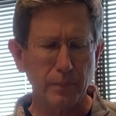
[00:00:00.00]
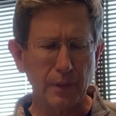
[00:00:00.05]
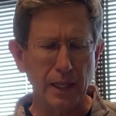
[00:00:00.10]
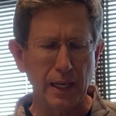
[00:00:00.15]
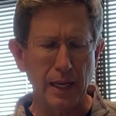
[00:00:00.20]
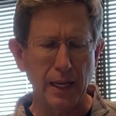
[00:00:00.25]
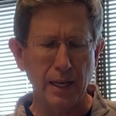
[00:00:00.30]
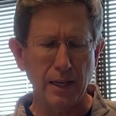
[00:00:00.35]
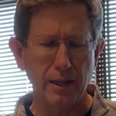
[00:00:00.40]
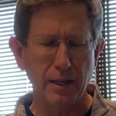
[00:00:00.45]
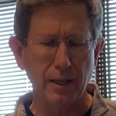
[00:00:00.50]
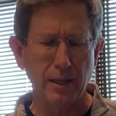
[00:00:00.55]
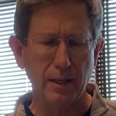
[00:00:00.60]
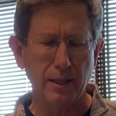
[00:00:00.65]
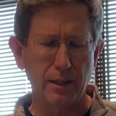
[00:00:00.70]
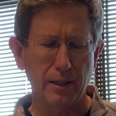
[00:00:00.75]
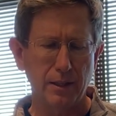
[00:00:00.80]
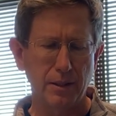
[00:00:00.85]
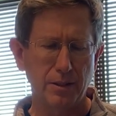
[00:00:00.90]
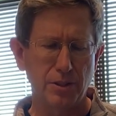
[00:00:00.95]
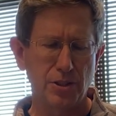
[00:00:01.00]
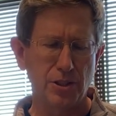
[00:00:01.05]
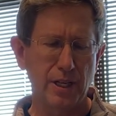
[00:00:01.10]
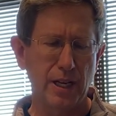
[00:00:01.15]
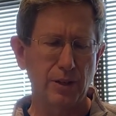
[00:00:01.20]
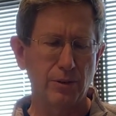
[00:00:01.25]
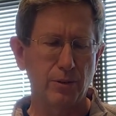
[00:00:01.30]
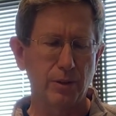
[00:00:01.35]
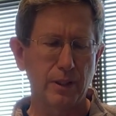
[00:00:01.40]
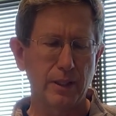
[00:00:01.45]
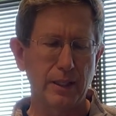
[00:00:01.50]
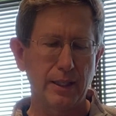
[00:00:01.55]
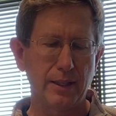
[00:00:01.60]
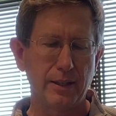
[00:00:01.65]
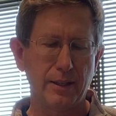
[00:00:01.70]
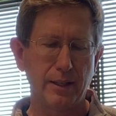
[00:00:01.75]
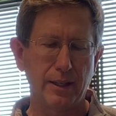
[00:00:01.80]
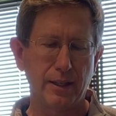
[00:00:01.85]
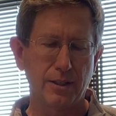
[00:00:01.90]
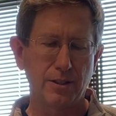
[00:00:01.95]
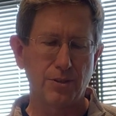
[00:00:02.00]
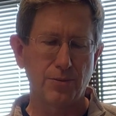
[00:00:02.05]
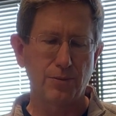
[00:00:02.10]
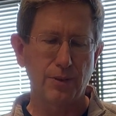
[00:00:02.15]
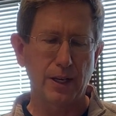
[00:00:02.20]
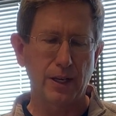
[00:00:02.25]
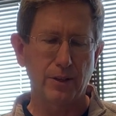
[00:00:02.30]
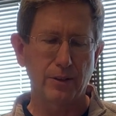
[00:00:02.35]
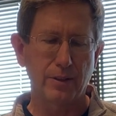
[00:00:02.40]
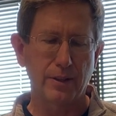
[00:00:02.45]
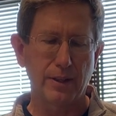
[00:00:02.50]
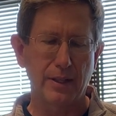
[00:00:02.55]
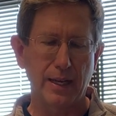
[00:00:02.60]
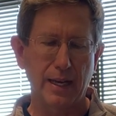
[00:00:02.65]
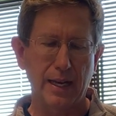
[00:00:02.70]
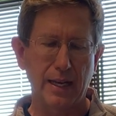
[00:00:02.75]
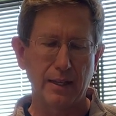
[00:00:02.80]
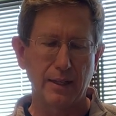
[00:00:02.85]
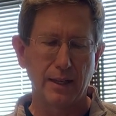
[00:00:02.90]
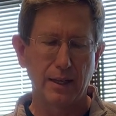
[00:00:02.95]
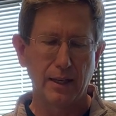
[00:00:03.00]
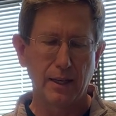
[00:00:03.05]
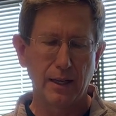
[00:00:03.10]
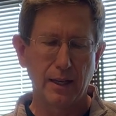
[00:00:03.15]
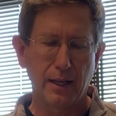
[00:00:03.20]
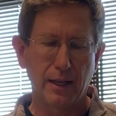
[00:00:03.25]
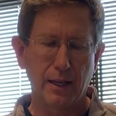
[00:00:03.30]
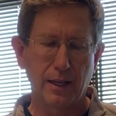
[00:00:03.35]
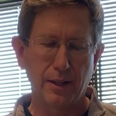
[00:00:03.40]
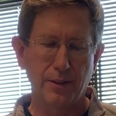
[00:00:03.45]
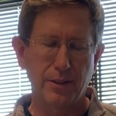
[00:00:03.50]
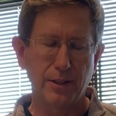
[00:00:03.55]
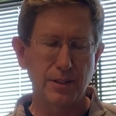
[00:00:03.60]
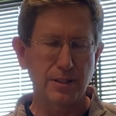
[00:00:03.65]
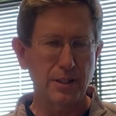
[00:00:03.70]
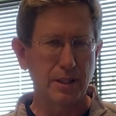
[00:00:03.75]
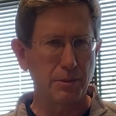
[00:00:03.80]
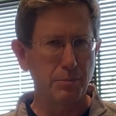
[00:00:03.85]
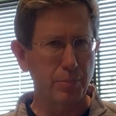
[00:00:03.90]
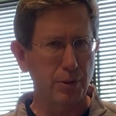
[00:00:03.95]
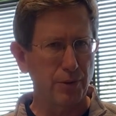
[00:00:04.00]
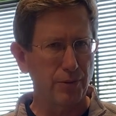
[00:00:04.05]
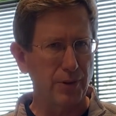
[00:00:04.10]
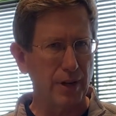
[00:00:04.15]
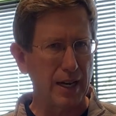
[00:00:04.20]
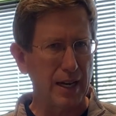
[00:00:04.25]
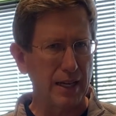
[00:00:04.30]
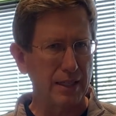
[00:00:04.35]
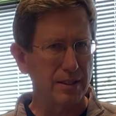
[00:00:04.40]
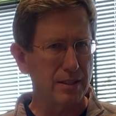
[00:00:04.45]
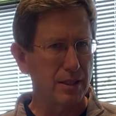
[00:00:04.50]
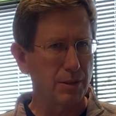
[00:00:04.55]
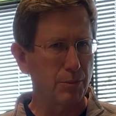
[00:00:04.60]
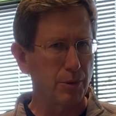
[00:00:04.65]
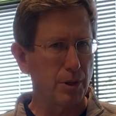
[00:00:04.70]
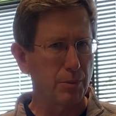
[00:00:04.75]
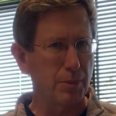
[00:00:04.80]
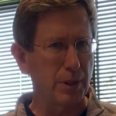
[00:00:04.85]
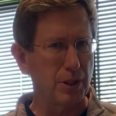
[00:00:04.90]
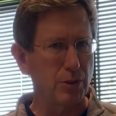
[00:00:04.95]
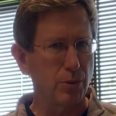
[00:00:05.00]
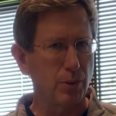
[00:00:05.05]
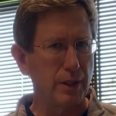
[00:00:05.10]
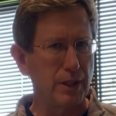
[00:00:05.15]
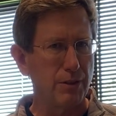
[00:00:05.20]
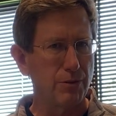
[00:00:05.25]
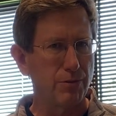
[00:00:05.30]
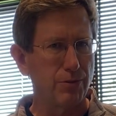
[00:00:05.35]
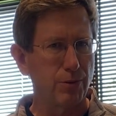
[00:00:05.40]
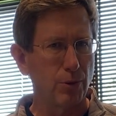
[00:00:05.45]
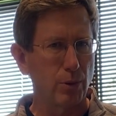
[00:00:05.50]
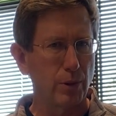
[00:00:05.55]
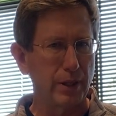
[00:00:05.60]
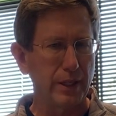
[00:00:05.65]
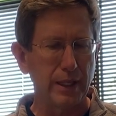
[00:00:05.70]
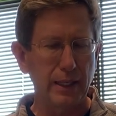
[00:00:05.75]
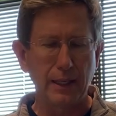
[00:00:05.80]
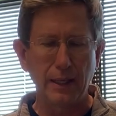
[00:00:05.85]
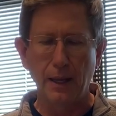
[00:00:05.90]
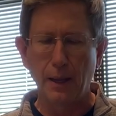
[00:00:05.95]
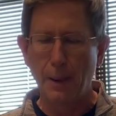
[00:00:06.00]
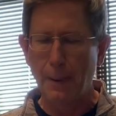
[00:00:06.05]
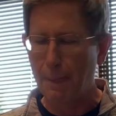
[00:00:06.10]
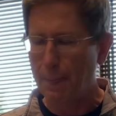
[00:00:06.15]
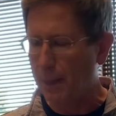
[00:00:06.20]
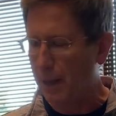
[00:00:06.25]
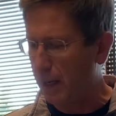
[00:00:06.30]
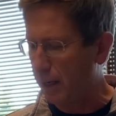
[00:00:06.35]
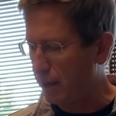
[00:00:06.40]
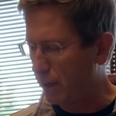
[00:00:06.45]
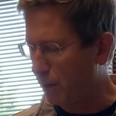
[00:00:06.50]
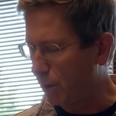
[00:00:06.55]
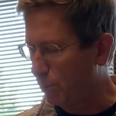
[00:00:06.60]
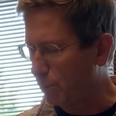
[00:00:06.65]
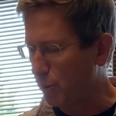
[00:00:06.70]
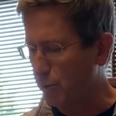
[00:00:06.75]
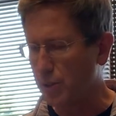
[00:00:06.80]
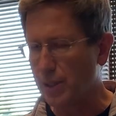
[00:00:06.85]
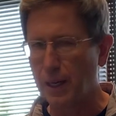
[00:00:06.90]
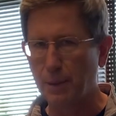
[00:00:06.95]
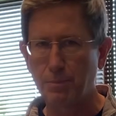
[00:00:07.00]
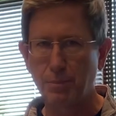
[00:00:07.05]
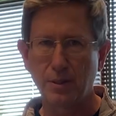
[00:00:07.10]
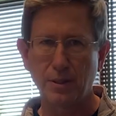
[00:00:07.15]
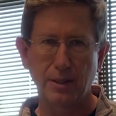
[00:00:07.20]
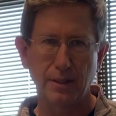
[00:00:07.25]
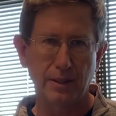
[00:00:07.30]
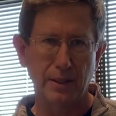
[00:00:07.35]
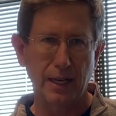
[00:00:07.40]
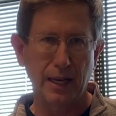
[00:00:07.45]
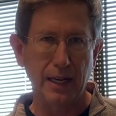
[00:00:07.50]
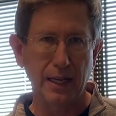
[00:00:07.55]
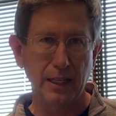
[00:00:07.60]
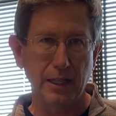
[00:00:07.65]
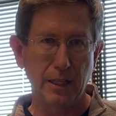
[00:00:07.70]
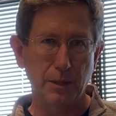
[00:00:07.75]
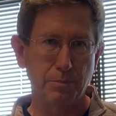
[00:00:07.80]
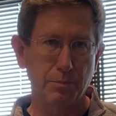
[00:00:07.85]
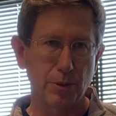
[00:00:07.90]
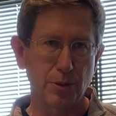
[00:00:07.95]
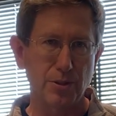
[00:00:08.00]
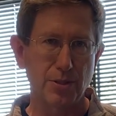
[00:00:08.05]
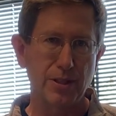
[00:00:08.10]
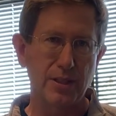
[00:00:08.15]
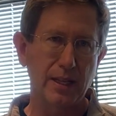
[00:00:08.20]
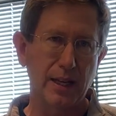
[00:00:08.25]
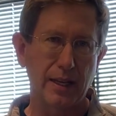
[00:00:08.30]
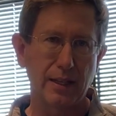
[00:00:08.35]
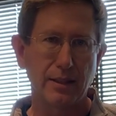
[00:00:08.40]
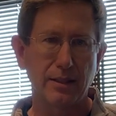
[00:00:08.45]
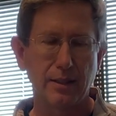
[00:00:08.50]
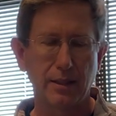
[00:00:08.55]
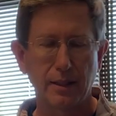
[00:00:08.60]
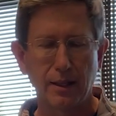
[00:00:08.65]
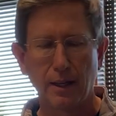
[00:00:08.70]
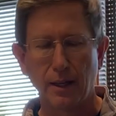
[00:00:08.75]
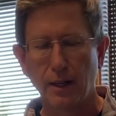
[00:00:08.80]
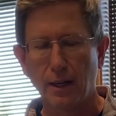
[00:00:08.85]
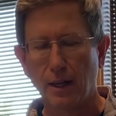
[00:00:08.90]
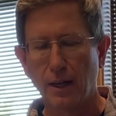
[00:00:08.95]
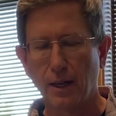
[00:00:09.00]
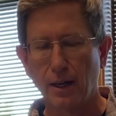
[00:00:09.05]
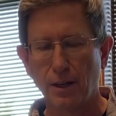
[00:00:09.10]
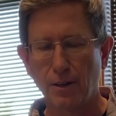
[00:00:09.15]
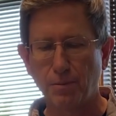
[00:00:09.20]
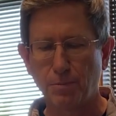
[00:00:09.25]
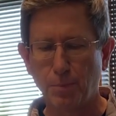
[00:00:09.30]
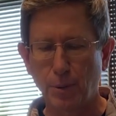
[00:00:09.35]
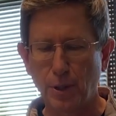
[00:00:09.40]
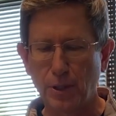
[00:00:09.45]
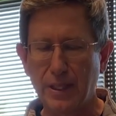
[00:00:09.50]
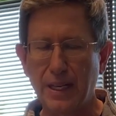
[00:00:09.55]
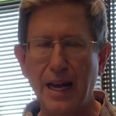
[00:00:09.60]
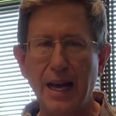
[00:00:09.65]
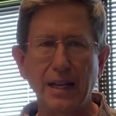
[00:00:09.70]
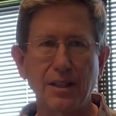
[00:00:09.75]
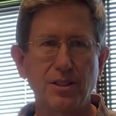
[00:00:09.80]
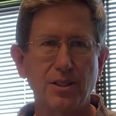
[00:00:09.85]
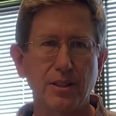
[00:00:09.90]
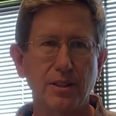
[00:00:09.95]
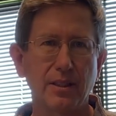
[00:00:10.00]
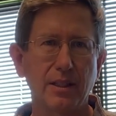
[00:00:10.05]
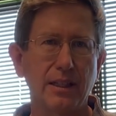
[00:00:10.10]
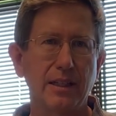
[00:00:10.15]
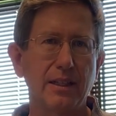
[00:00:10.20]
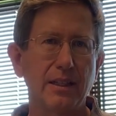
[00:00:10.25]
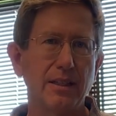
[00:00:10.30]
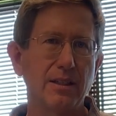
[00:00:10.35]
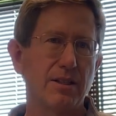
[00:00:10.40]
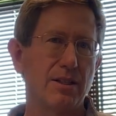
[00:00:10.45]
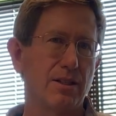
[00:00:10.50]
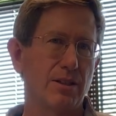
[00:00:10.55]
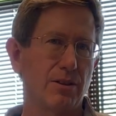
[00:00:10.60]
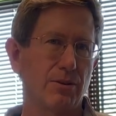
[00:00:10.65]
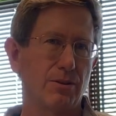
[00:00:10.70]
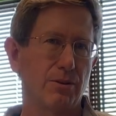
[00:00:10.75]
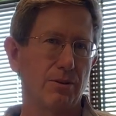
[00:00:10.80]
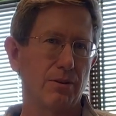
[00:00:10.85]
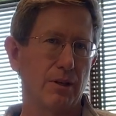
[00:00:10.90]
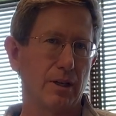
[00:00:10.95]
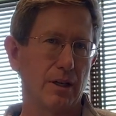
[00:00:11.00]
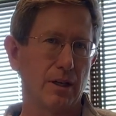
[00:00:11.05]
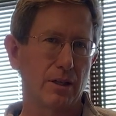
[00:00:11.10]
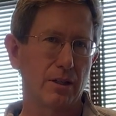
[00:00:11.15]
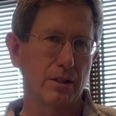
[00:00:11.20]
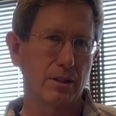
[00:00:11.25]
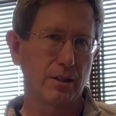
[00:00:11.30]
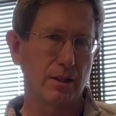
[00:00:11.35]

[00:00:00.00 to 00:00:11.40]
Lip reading: And generally, it's felt that this can provide somewhere between 40 and almost up to 80% of protection against the